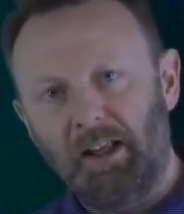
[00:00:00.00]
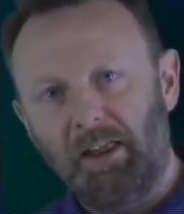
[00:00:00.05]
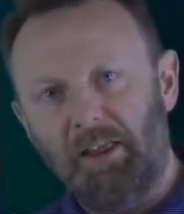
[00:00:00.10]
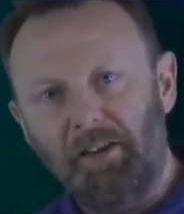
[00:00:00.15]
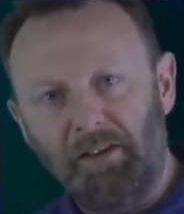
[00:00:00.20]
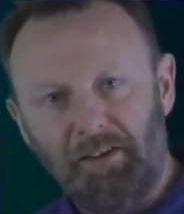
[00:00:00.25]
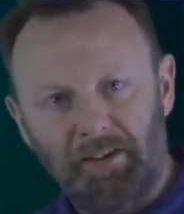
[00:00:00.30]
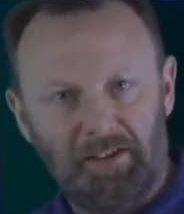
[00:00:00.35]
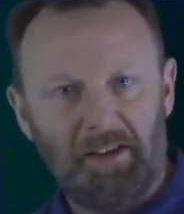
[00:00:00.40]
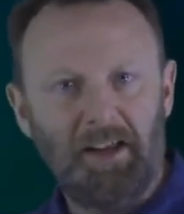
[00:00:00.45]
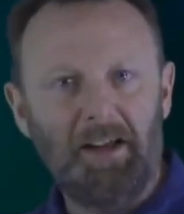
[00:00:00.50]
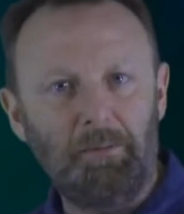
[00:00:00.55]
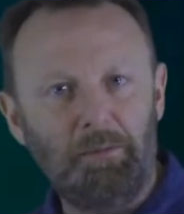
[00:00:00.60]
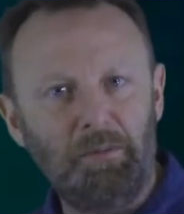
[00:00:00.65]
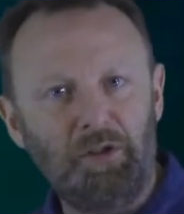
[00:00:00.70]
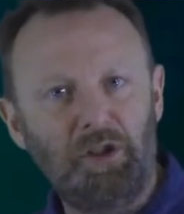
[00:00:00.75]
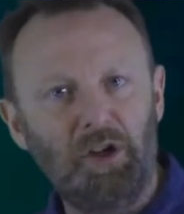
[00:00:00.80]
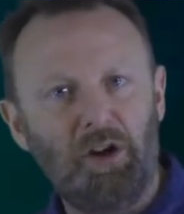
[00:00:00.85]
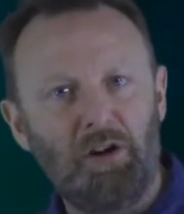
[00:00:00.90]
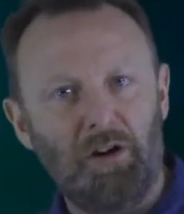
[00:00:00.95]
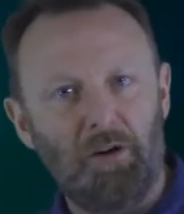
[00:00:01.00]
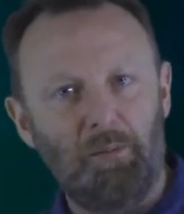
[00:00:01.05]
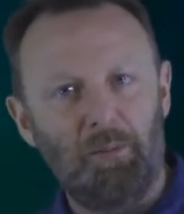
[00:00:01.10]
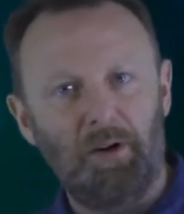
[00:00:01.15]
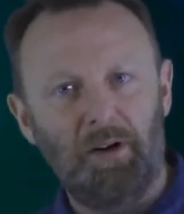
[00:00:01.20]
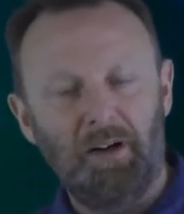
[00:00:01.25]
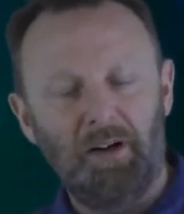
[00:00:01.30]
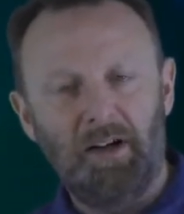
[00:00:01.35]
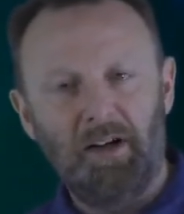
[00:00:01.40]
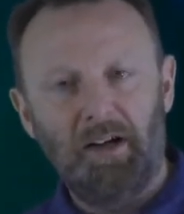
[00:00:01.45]
the same job.
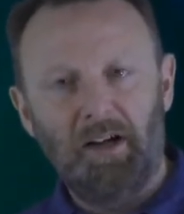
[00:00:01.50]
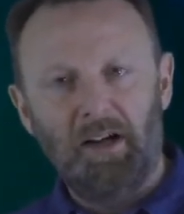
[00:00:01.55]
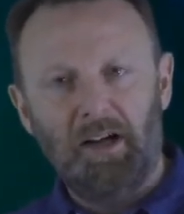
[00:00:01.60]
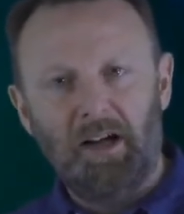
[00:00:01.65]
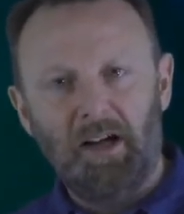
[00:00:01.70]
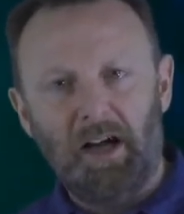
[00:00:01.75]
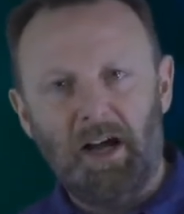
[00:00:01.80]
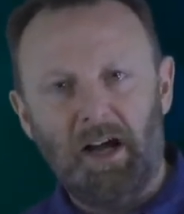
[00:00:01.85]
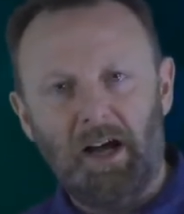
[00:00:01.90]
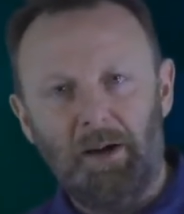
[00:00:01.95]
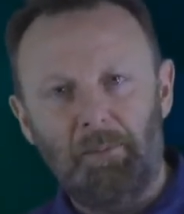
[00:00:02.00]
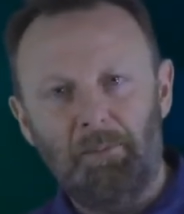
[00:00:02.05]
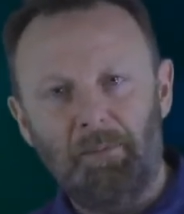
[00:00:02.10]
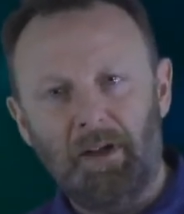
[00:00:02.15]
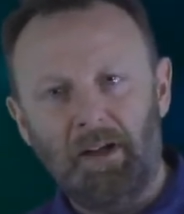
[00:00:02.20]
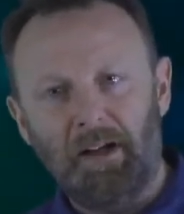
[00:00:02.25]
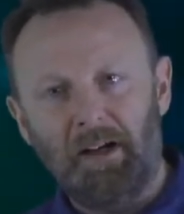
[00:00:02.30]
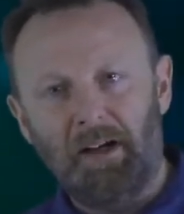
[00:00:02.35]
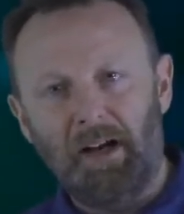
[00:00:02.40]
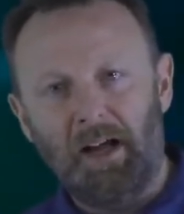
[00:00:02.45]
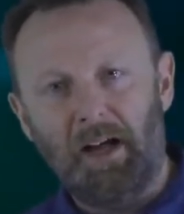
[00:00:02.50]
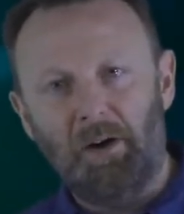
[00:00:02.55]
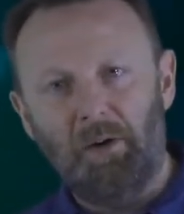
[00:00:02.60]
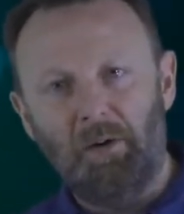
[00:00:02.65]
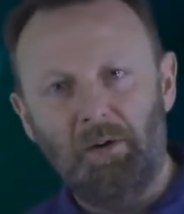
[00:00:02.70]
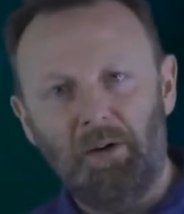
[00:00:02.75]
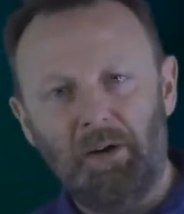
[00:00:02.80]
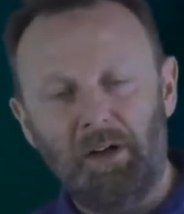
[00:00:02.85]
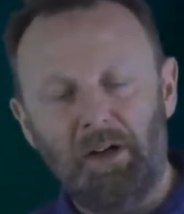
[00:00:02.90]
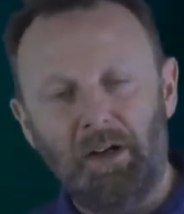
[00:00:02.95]

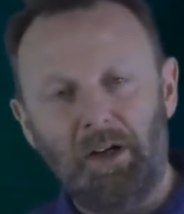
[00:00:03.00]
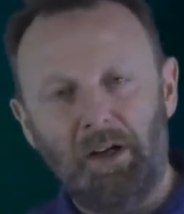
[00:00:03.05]
Now,